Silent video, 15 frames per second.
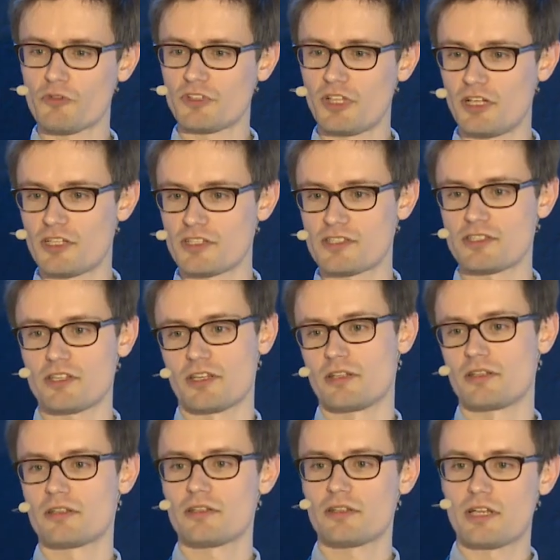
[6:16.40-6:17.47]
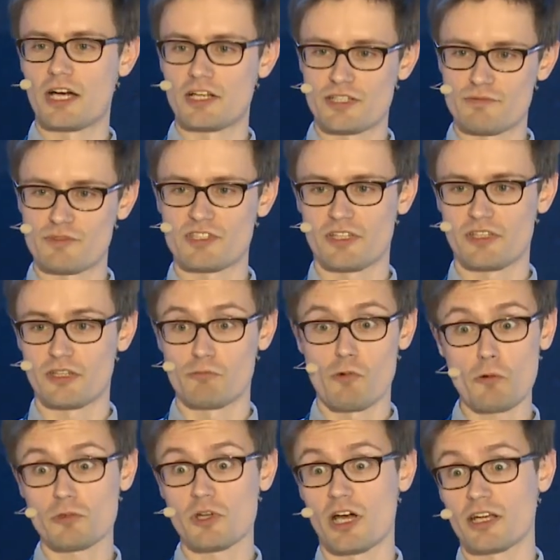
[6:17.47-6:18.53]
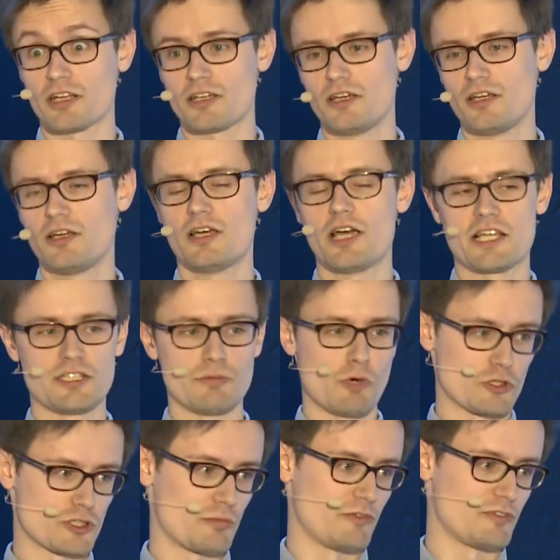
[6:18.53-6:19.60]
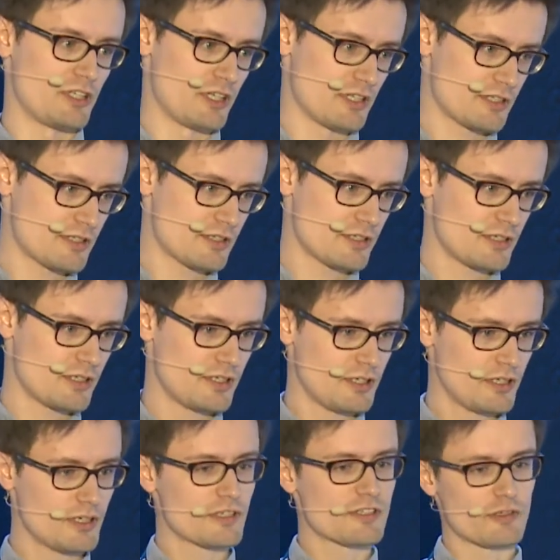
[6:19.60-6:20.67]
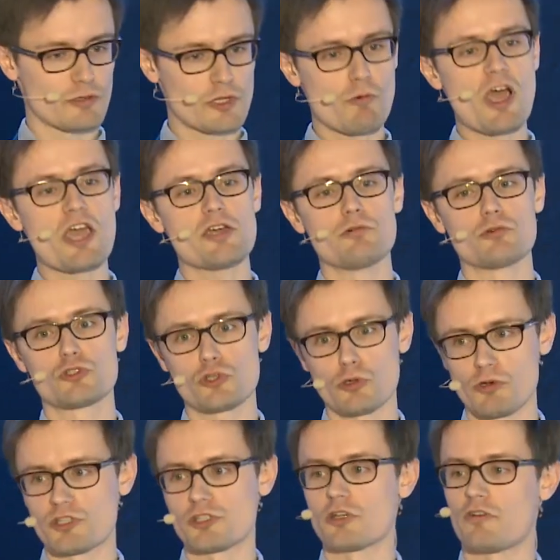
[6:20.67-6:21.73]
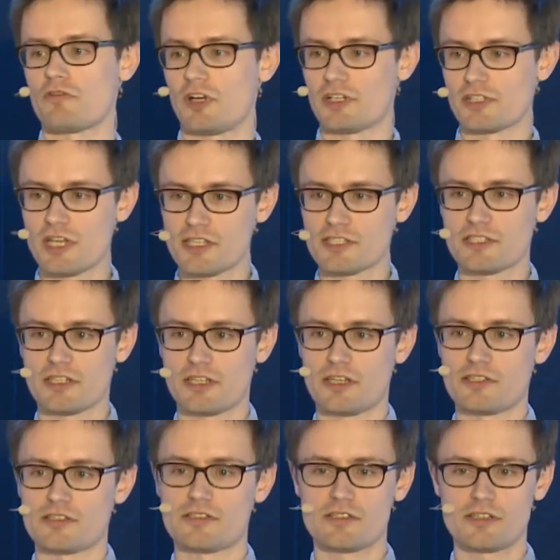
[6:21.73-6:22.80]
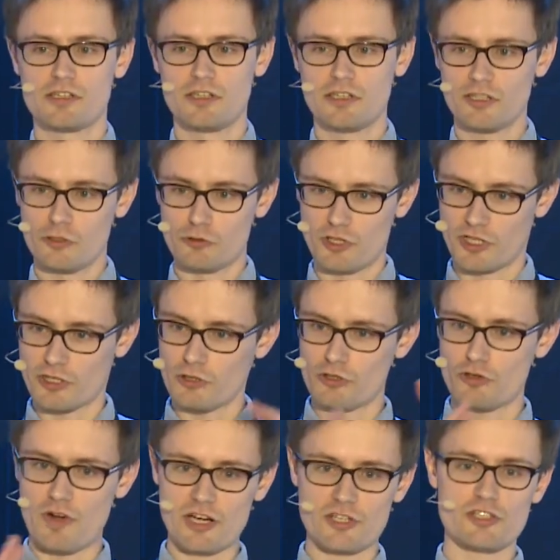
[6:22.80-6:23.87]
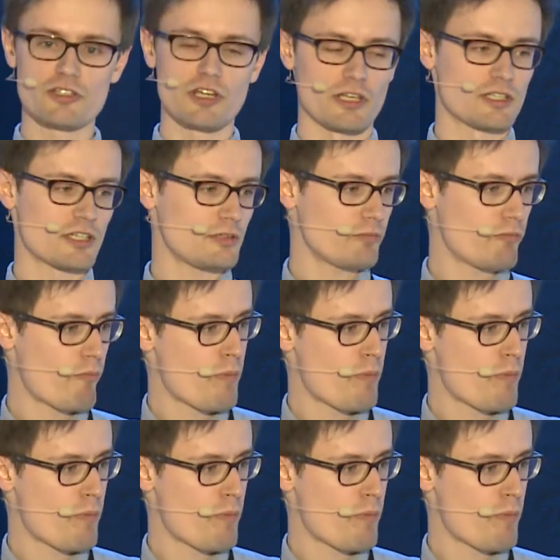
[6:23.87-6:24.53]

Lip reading: of the list and items that they won't like at the bottom of the list. So the way you would do it in offline testing is you take your interaction data,